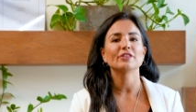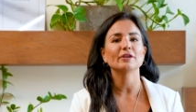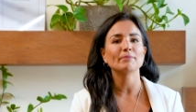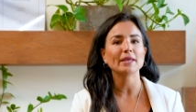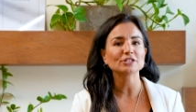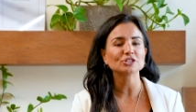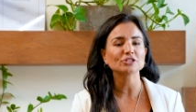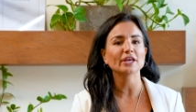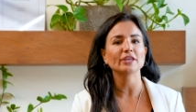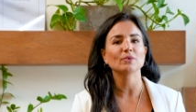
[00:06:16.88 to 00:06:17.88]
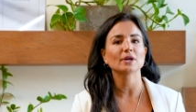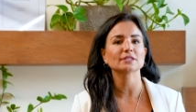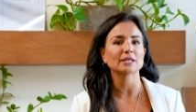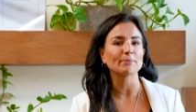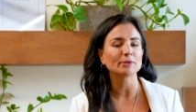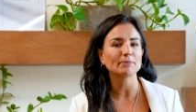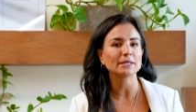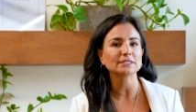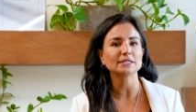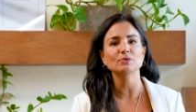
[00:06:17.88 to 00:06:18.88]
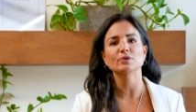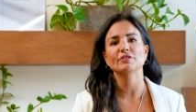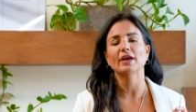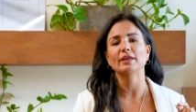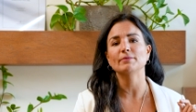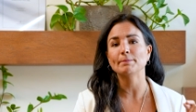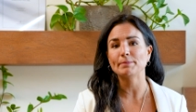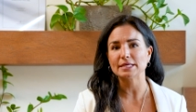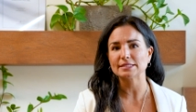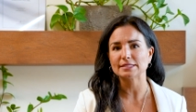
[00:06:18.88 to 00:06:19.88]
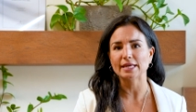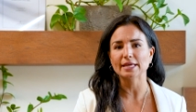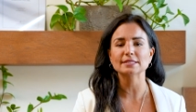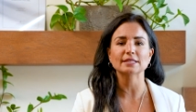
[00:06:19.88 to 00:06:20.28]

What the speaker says: then make sure that you are supplementing with vitamin B6